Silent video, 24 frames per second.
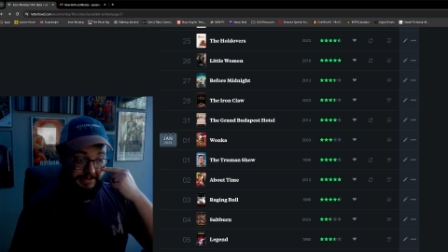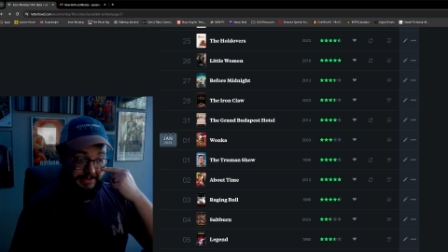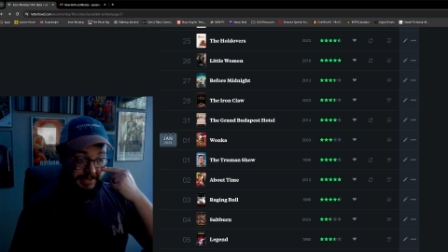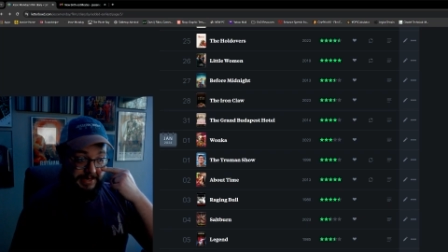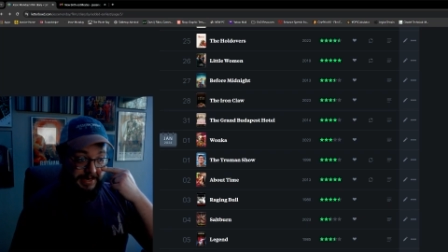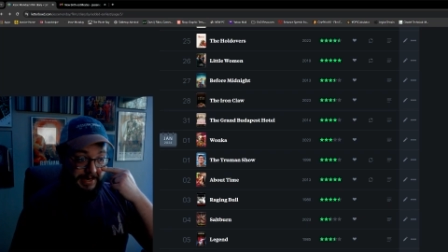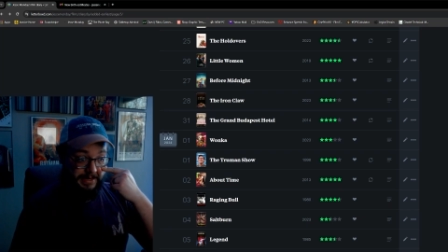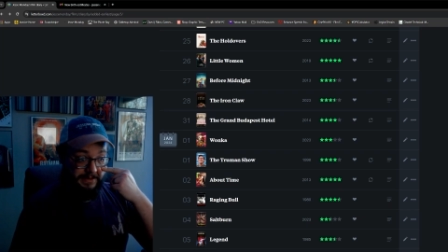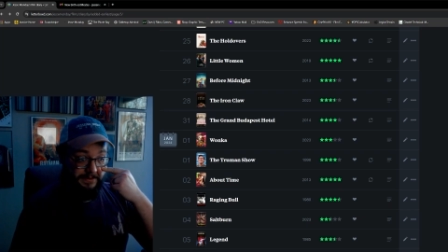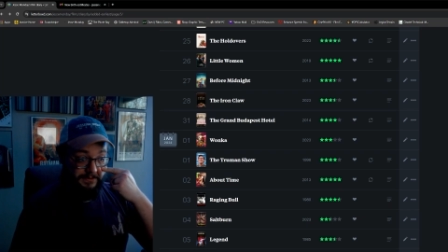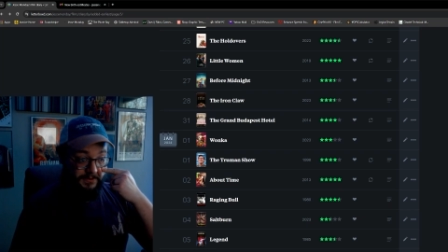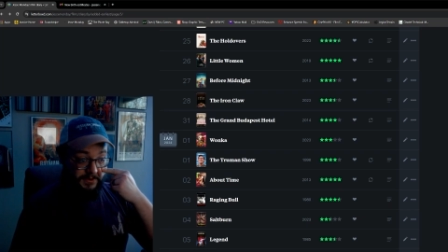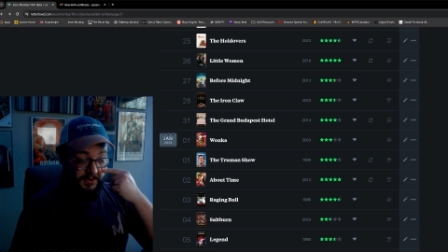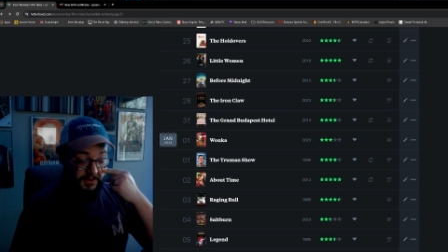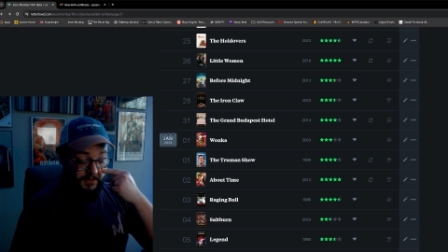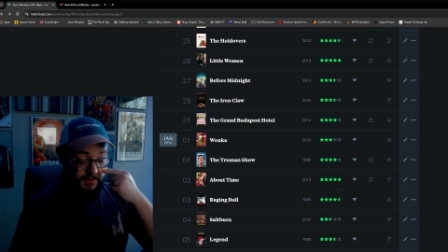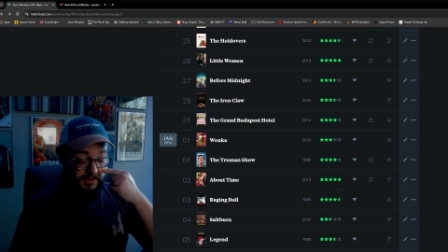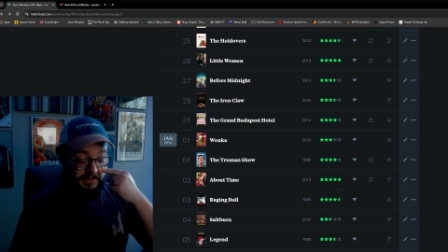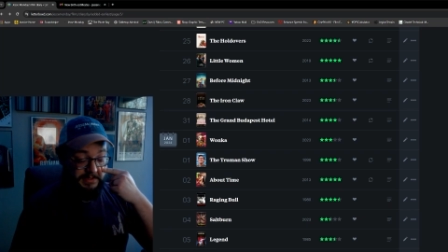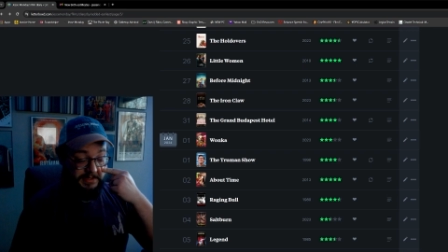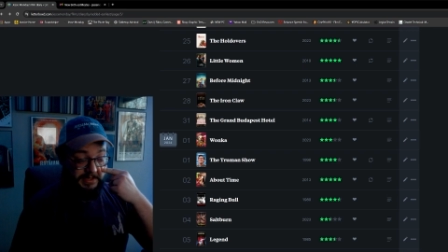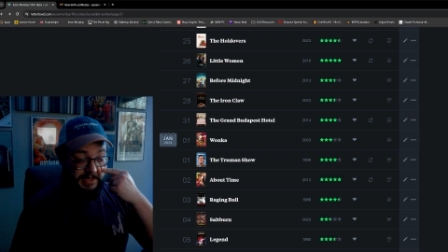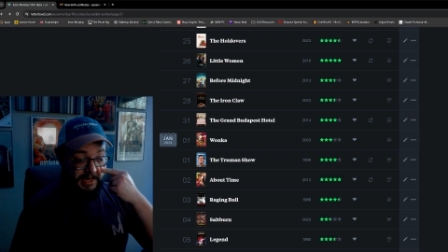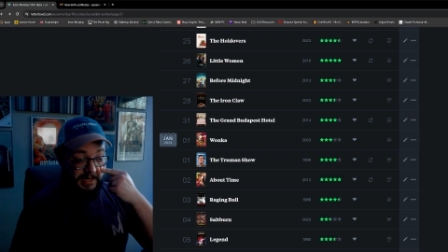I know
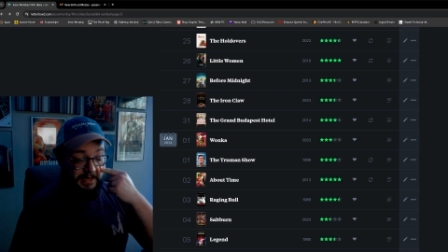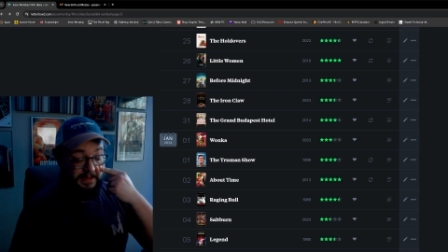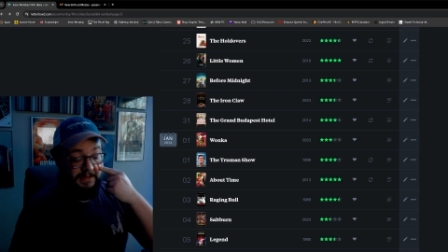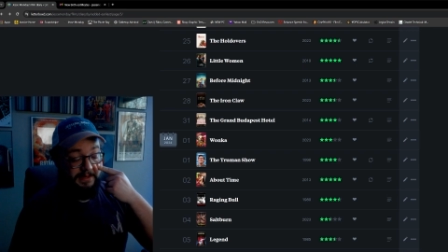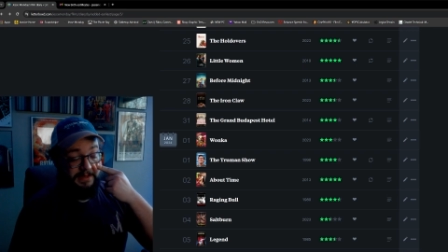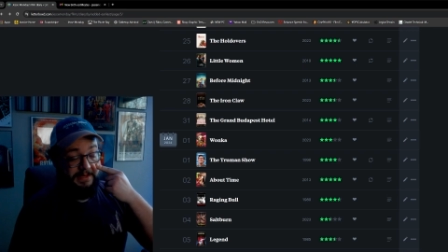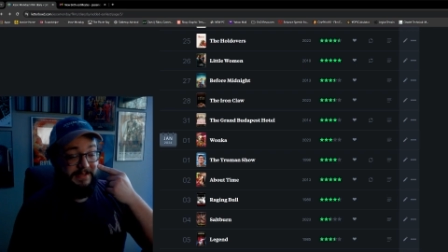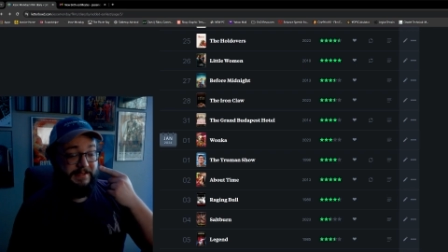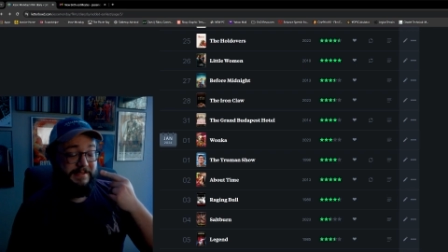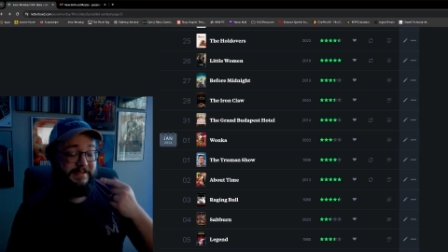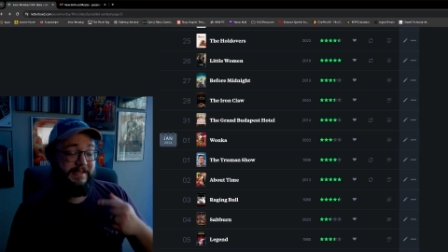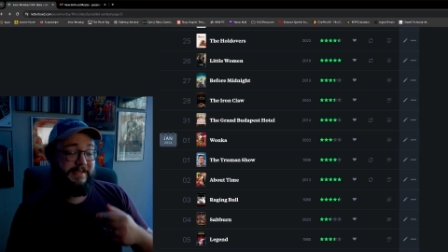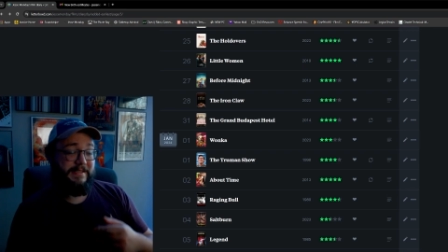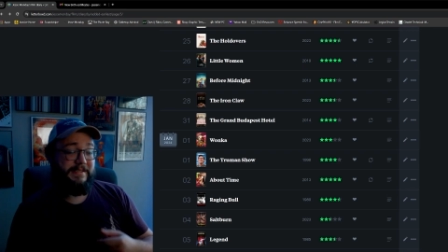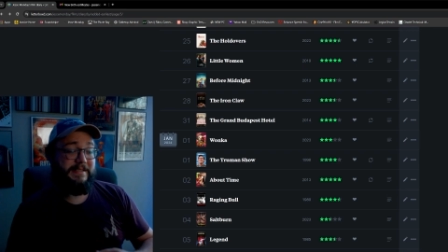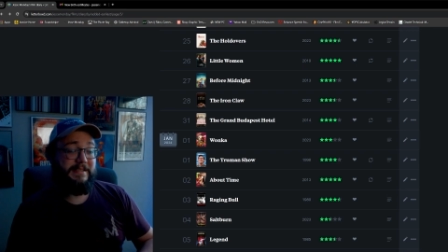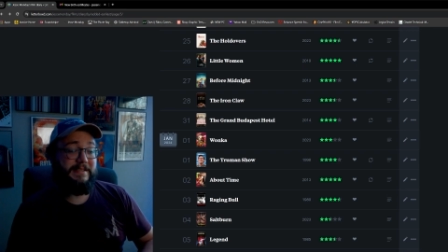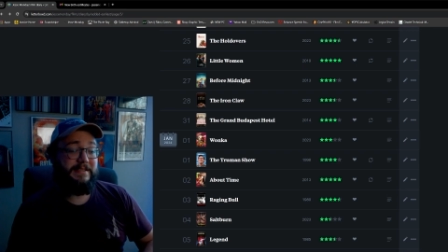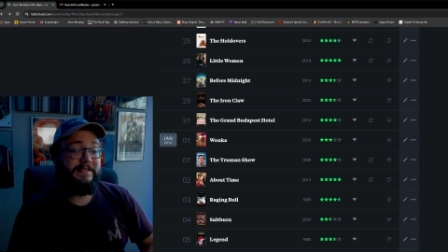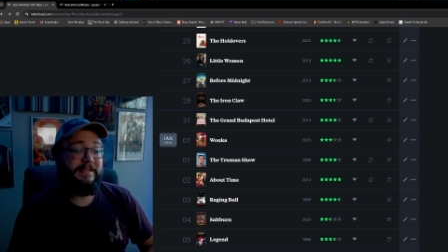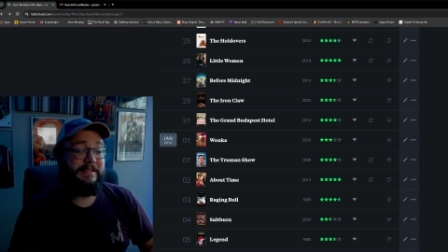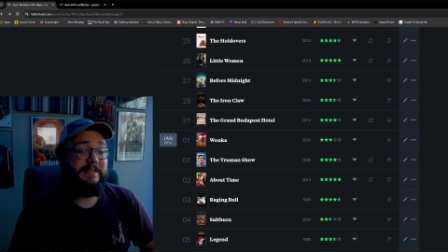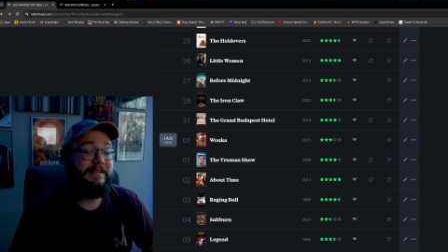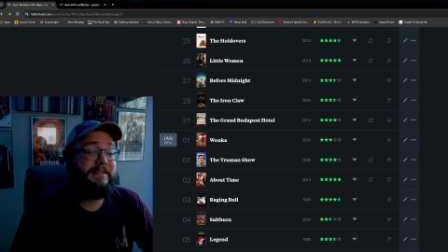it's kind of the
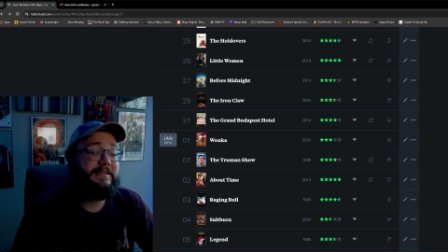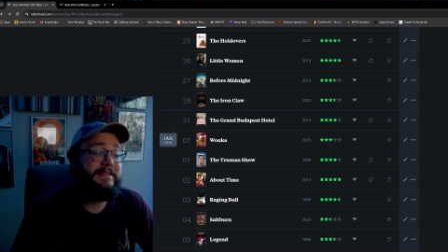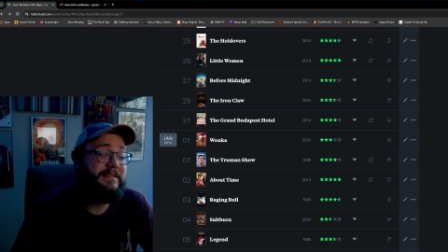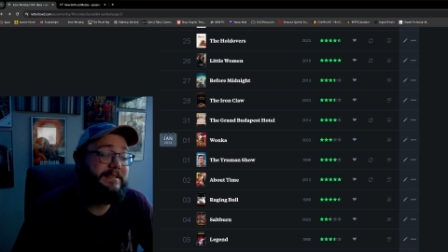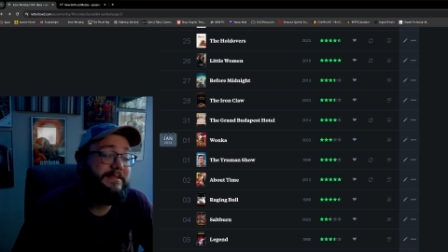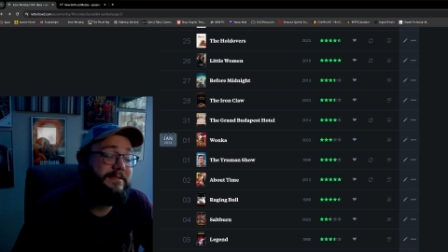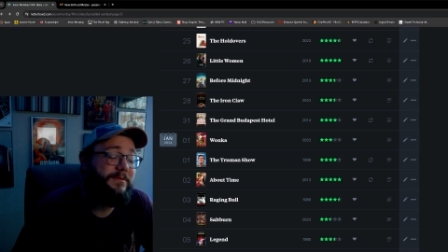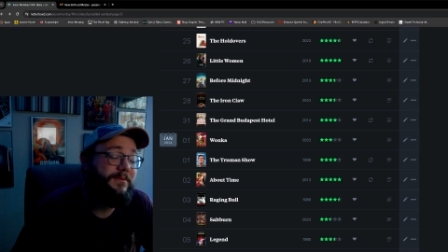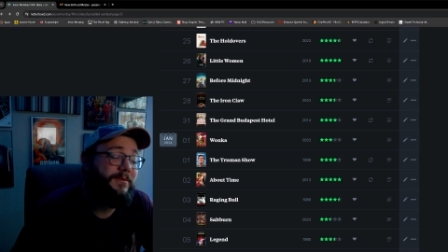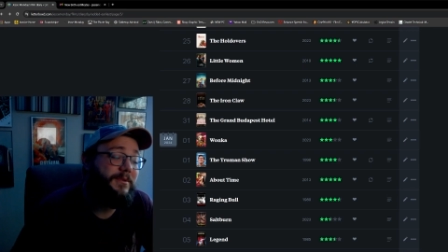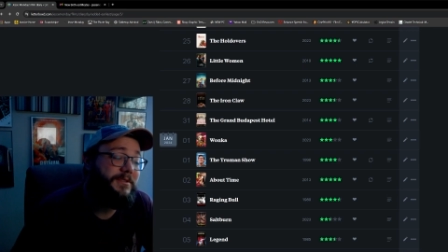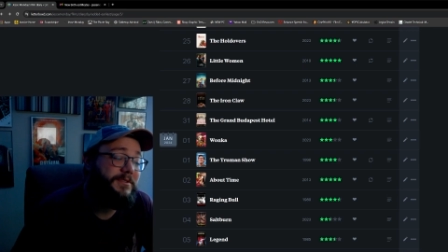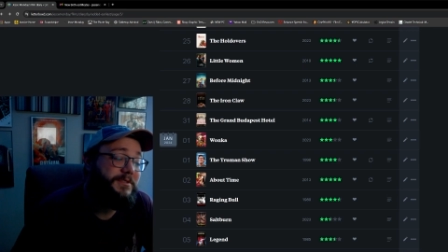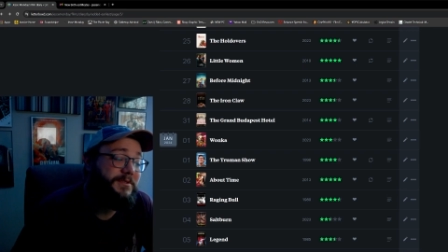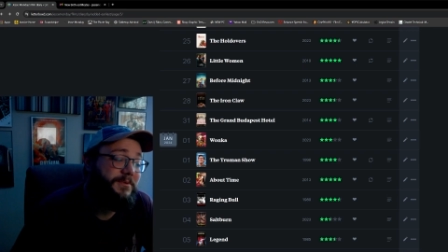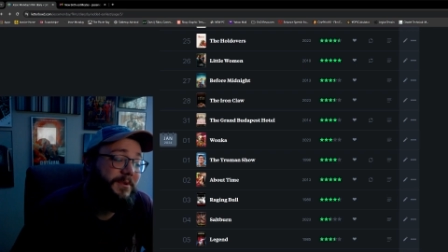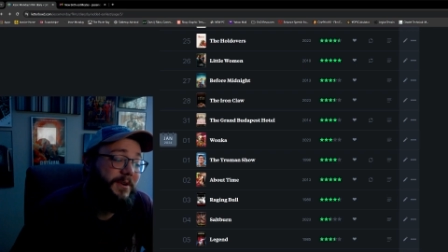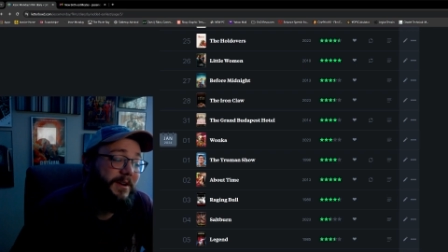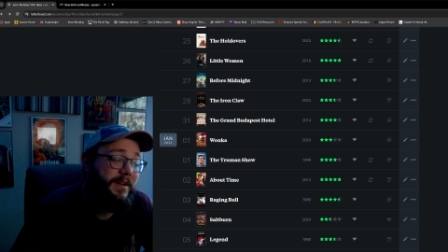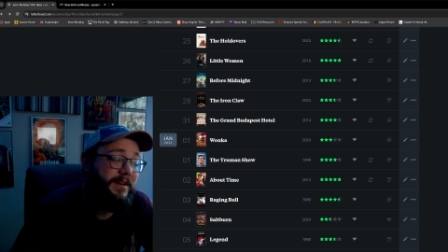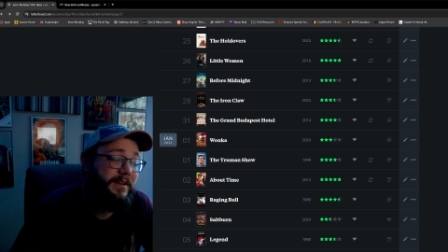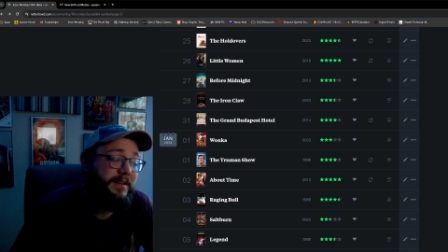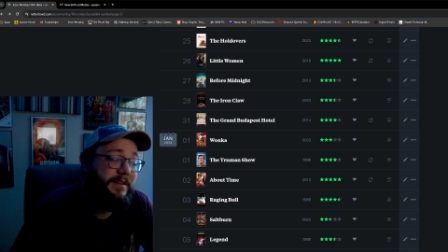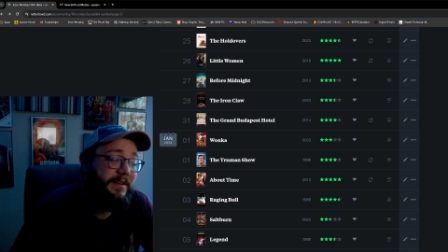consensus that this is the worst
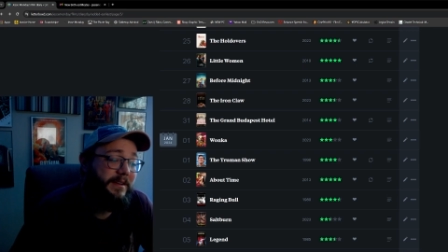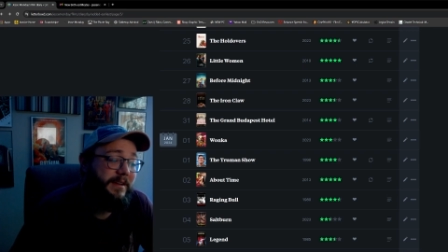one,